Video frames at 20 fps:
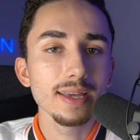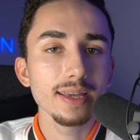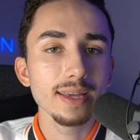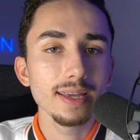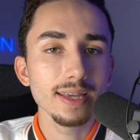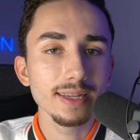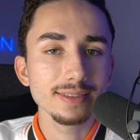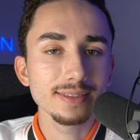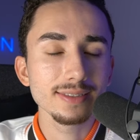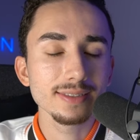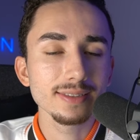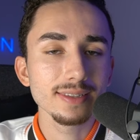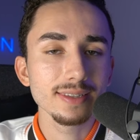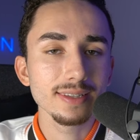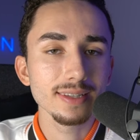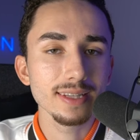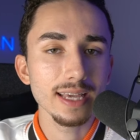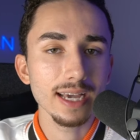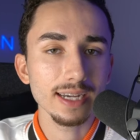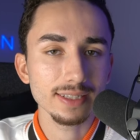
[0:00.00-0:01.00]
It's
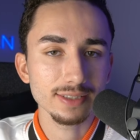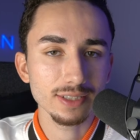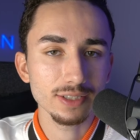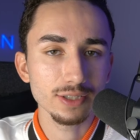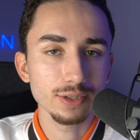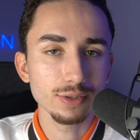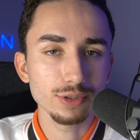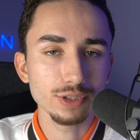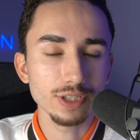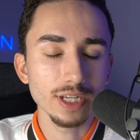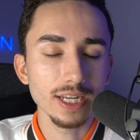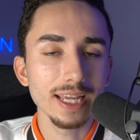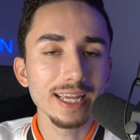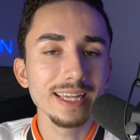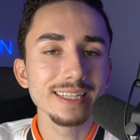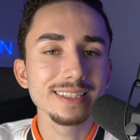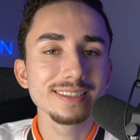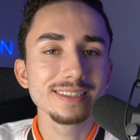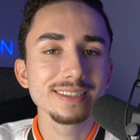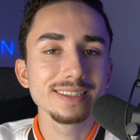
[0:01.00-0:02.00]
the execution.
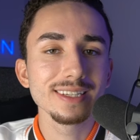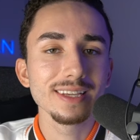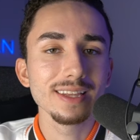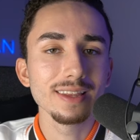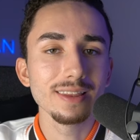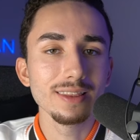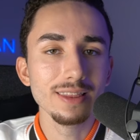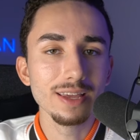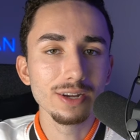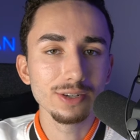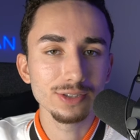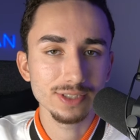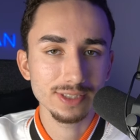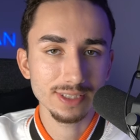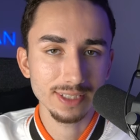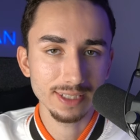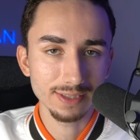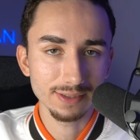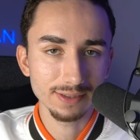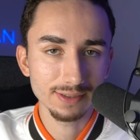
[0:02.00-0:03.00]
It's their
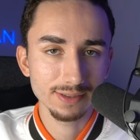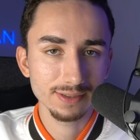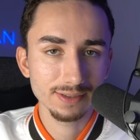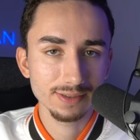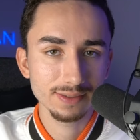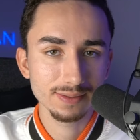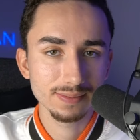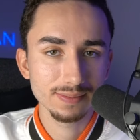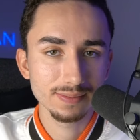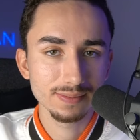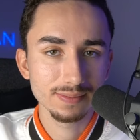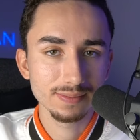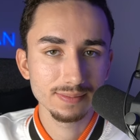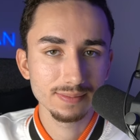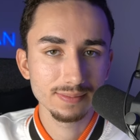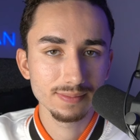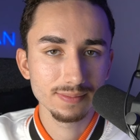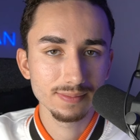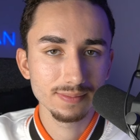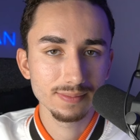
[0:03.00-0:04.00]
skills.
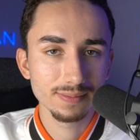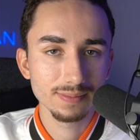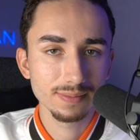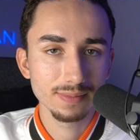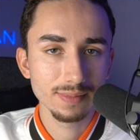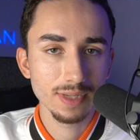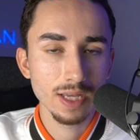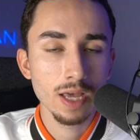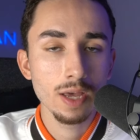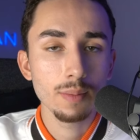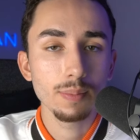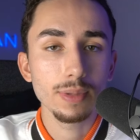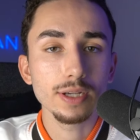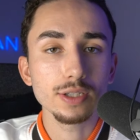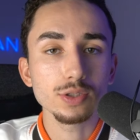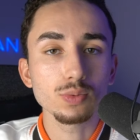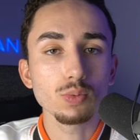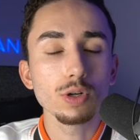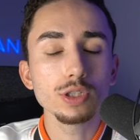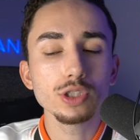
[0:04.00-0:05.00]

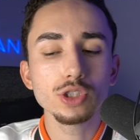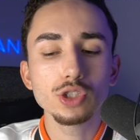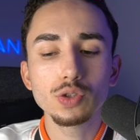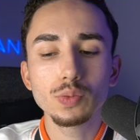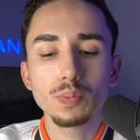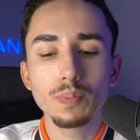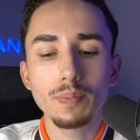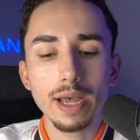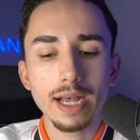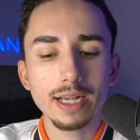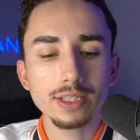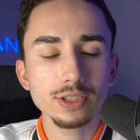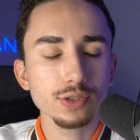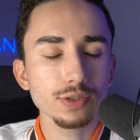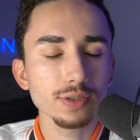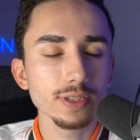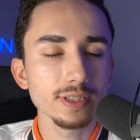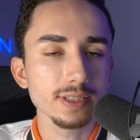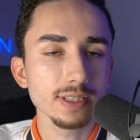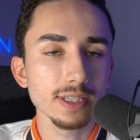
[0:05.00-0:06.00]
Because once you master
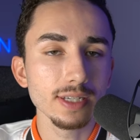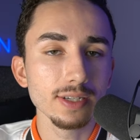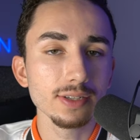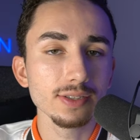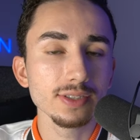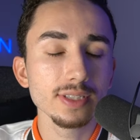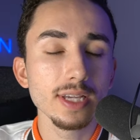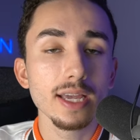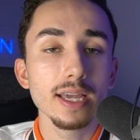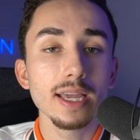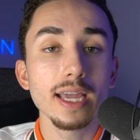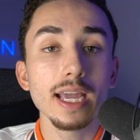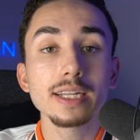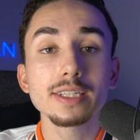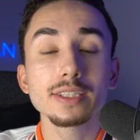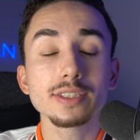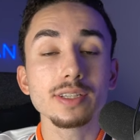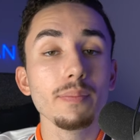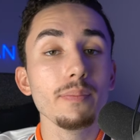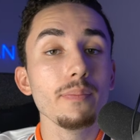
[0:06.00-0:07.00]
the skills, it
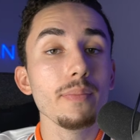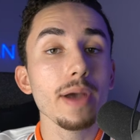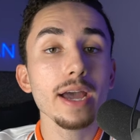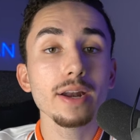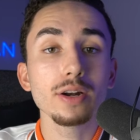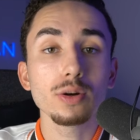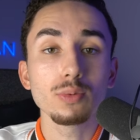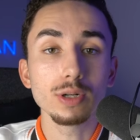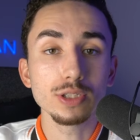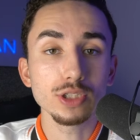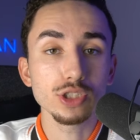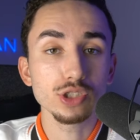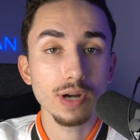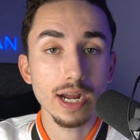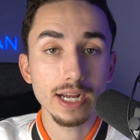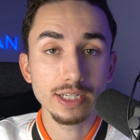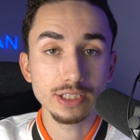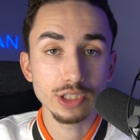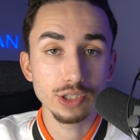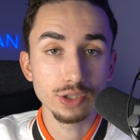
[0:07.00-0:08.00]
doesn't matter what
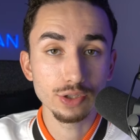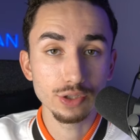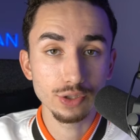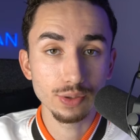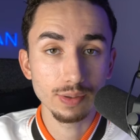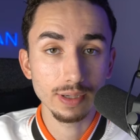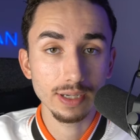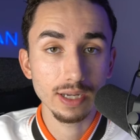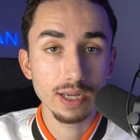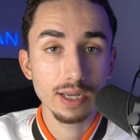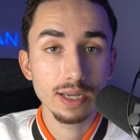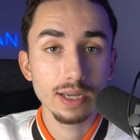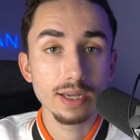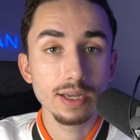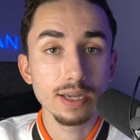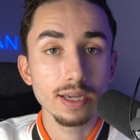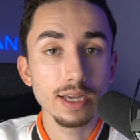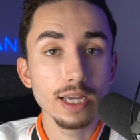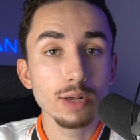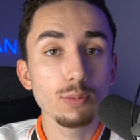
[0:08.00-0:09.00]
strategy you're doing.
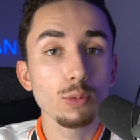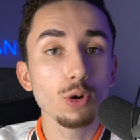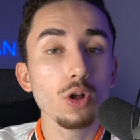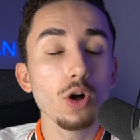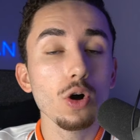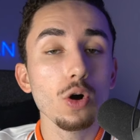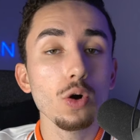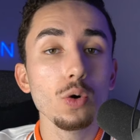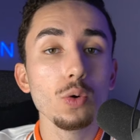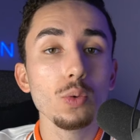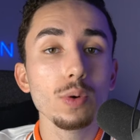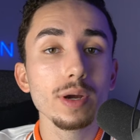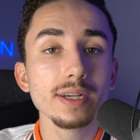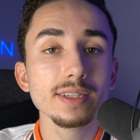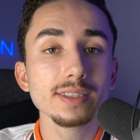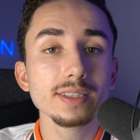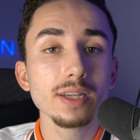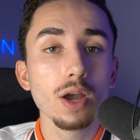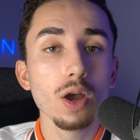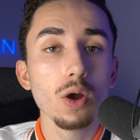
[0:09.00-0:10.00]
It will
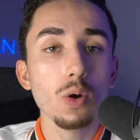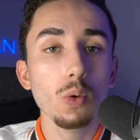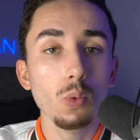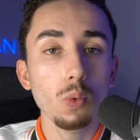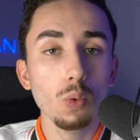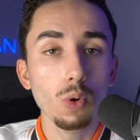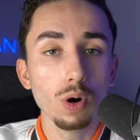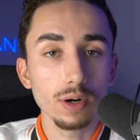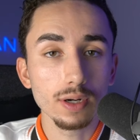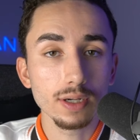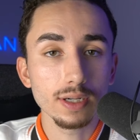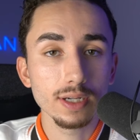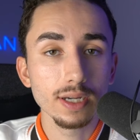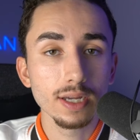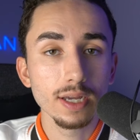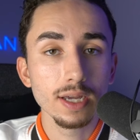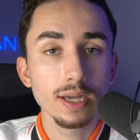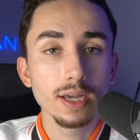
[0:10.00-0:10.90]
always work.